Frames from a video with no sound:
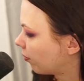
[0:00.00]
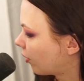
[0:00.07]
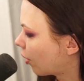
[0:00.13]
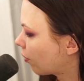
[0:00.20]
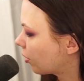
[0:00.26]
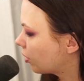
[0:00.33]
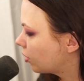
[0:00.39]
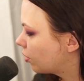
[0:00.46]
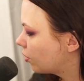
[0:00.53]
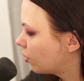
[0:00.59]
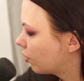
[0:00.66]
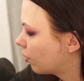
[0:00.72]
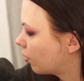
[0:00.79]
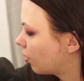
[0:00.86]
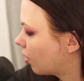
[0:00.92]
now we're gonna
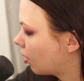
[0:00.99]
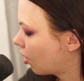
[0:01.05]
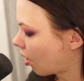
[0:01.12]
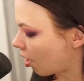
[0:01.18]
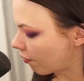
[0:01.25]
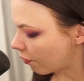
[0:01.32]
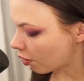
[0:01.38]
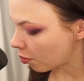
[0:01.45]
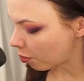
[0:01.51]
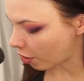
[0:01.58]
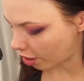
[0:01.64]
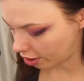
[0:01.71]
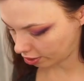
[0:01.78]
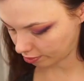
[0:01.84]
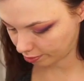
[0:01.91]
do a fun
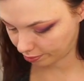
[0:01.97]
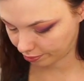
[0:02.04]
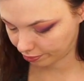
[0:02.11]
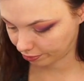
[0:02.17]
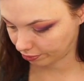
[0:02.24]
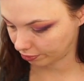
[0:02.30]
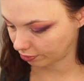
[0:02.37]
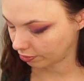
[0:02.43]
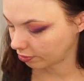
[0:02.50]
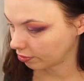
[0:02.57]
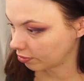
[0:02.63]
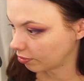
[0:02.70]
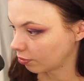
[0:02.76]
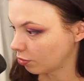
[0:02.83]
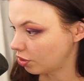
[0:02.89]
part,
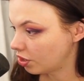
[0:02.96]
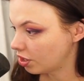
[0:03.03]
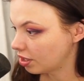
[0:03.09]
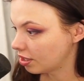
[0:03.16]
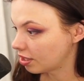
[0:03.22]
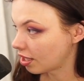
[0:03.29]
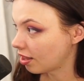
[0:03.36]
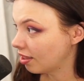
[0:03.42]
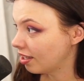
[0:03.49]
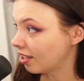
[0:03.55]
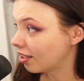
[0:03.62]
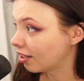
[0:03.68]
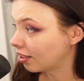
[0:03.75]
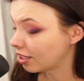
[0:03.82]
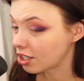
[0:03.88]
which is the
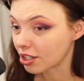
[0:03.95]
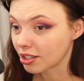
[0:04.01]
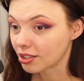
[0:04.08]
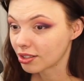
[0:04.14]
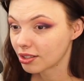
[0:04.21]
glitters.